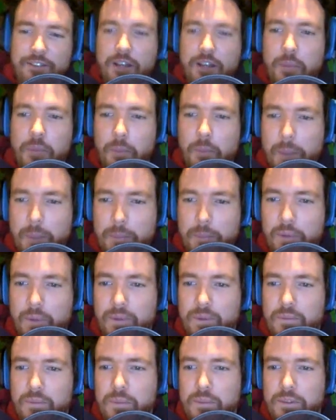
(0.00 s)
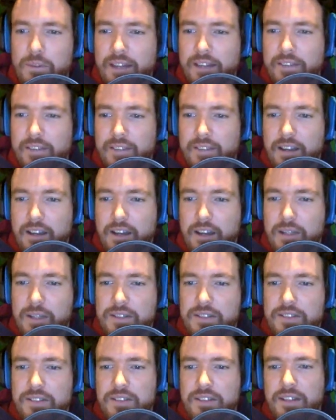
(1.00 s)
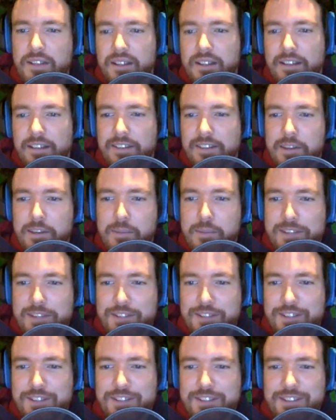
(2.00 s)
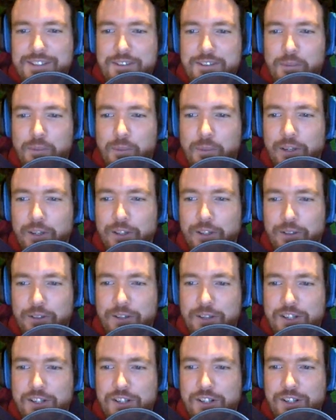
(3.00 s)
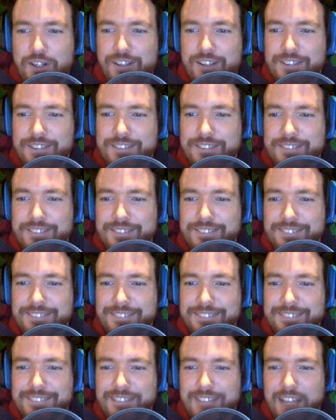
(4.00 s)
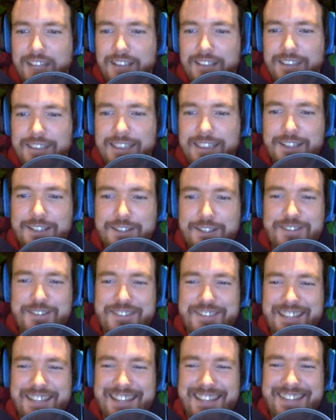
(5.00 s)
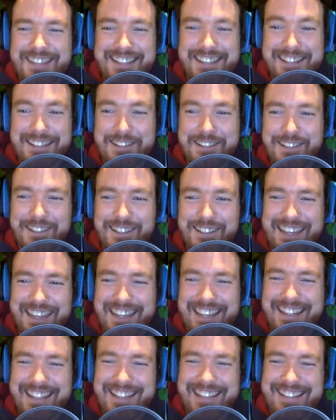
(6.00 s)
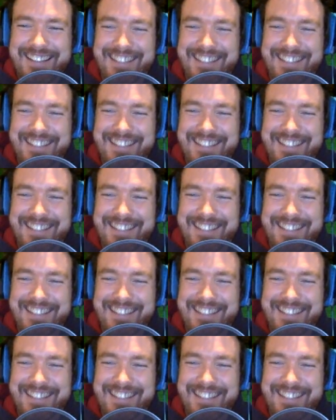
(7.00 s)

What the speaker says: A couple people put that in the comments. The Amazing says weird creature. Alexander says, I didn't look at it.